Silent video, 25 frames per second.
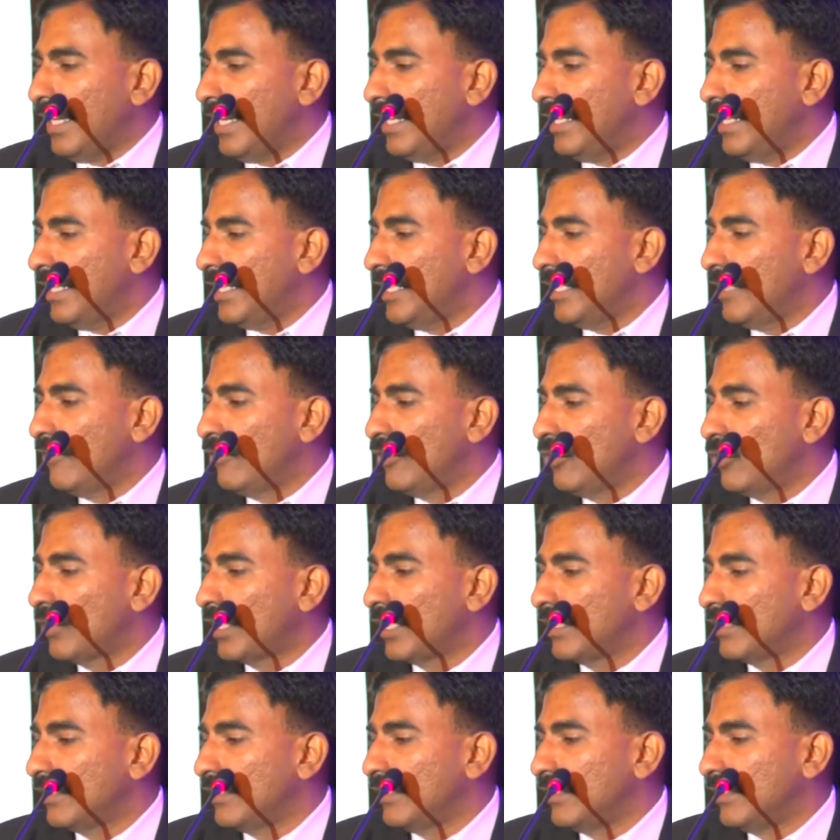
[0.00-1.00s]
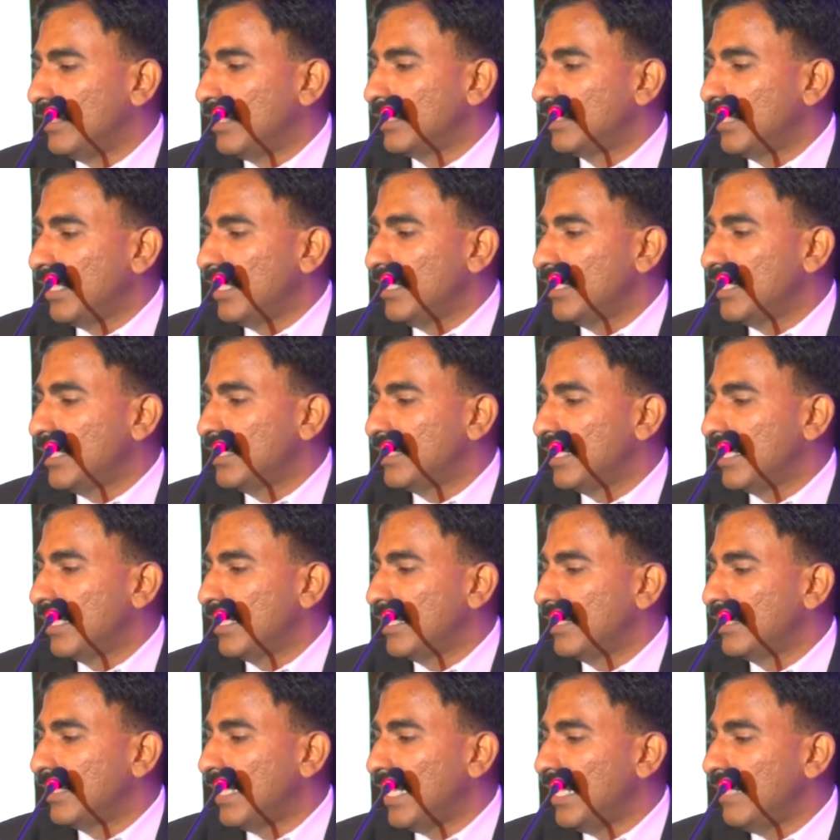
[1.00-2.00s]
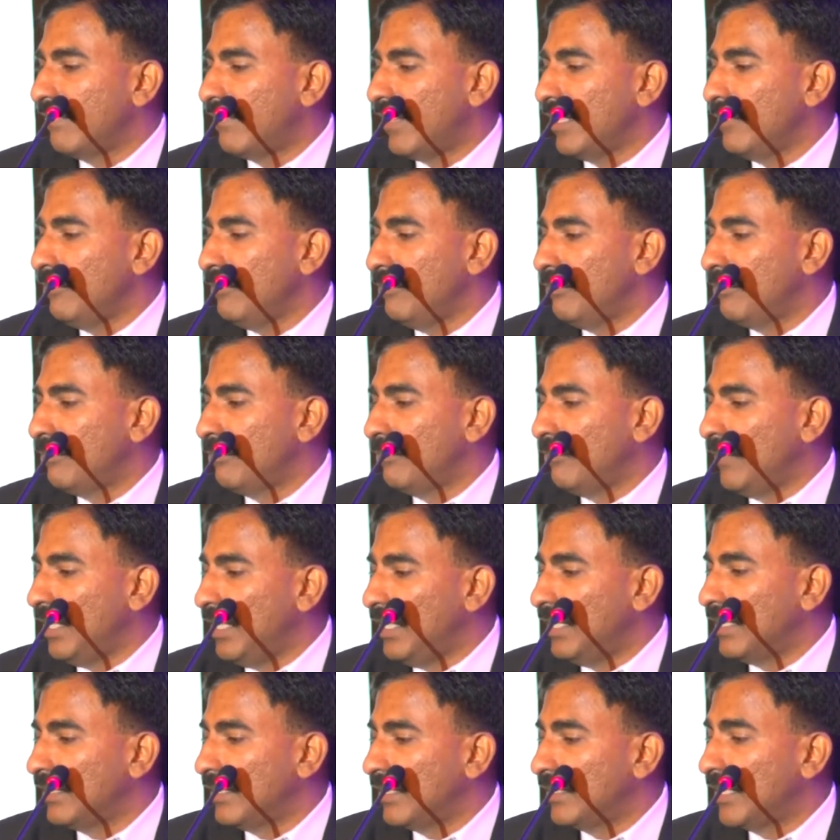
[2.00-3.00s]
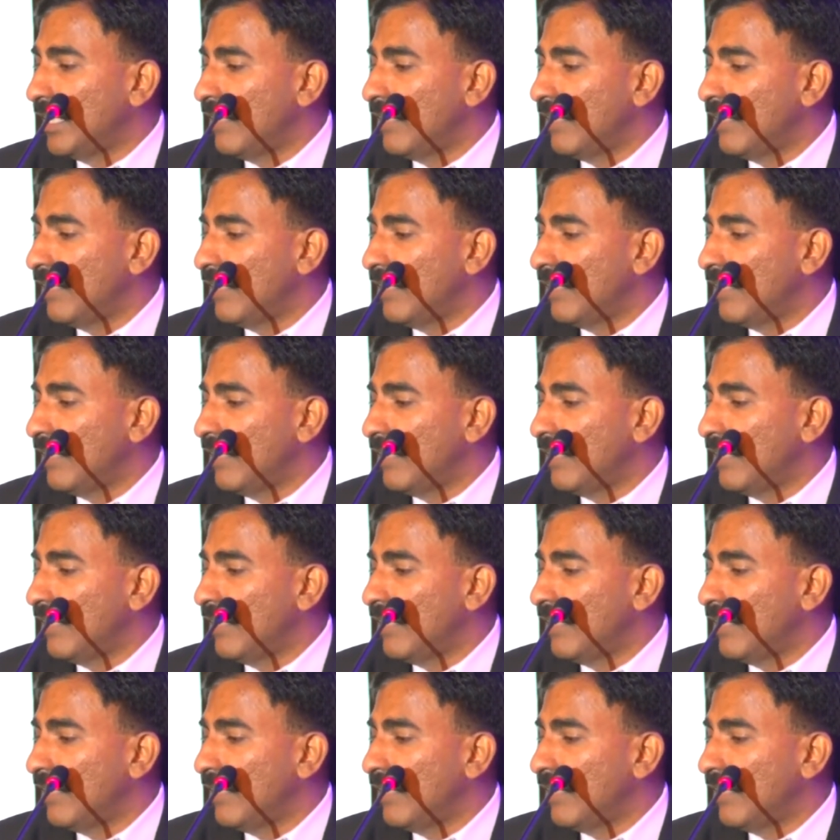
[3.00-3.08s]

And if you look at the statistics there, 95 million,